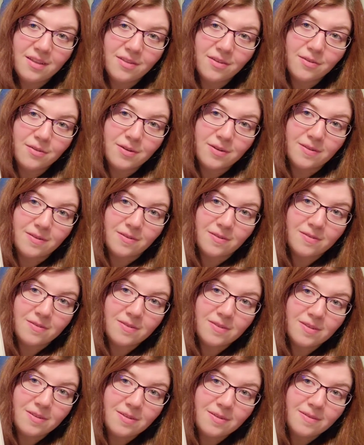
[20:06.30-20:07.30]
there is,
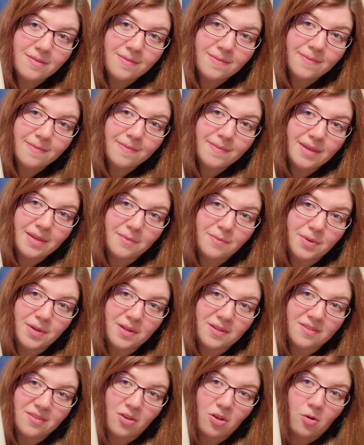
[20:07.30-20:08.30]

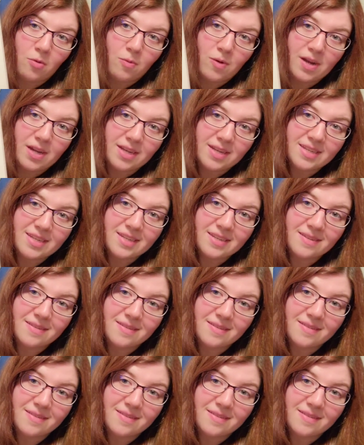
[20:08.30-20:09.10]
but it's all white.